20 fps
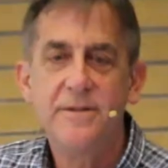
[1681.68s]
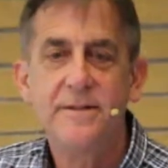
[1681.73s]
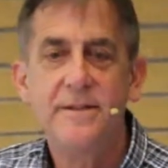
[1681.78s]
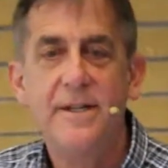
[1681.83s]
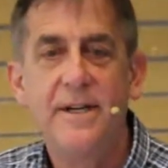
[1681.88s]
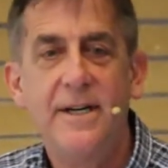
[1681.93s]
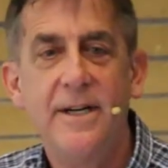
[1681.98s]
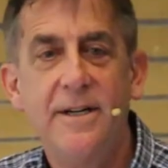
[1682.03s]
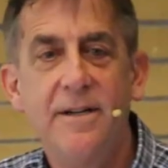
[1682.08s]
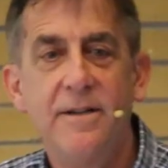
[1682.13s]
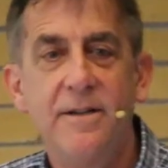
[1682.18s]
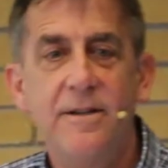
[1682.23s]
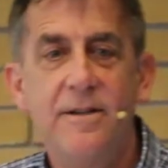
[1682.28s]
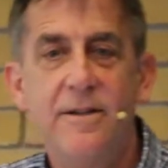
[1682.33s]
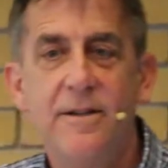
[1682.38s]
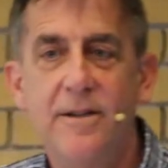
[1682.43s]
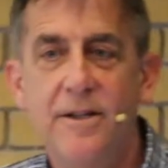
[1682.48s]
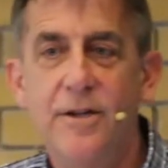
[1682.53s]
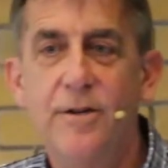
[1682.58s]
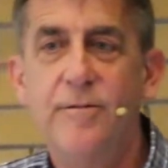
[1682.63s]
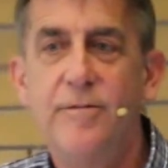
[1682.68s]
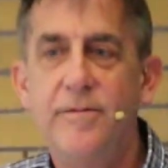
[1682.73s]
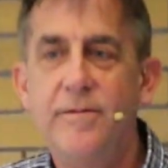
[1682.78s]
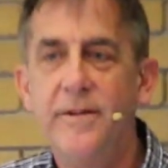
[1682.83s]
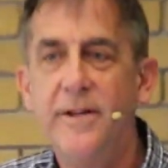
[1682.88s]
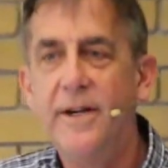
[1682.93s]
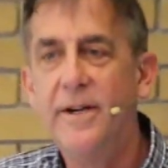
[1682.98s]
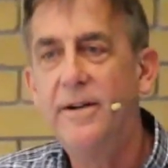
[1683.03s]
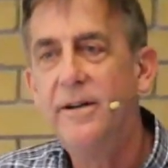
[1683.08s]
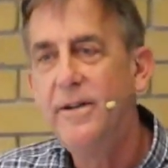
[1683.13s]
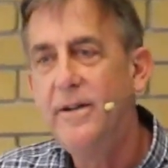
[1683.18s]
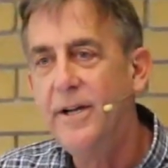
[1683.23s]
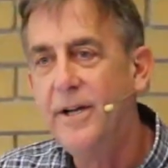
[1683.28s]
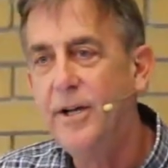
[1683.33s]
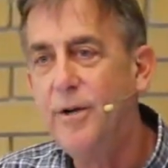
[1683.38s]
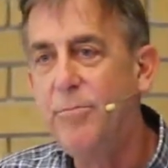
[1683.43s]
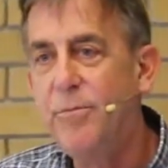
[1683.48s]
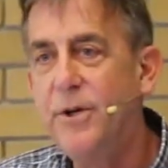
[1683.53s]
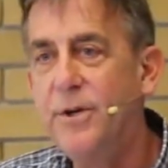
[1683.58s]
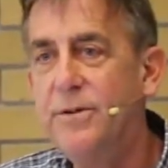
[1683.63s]
style loaf there,
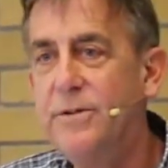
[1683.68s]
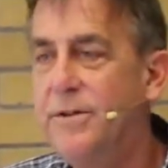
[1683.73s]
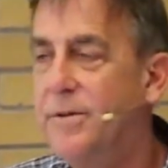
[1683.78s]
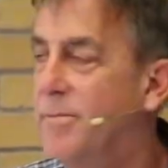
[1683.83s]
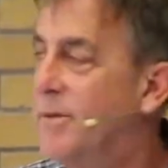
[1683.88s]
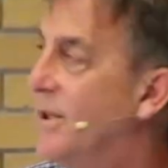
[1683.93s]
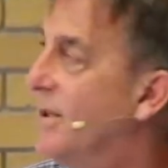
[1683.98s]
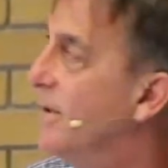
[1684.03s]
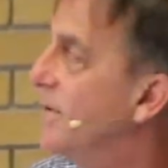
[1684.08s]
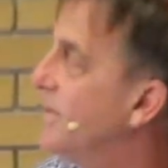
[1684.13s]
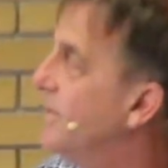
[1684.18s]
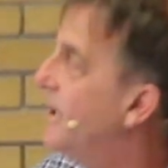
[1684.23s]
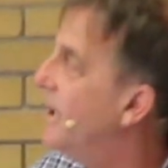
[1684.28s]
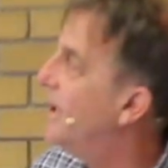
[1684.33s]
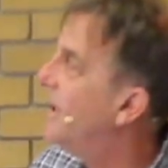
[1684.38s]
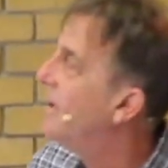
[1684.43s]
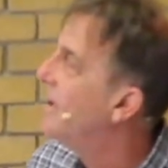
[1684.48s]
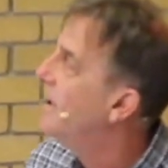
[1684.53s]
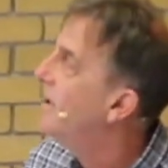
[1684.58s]
and approachable as well.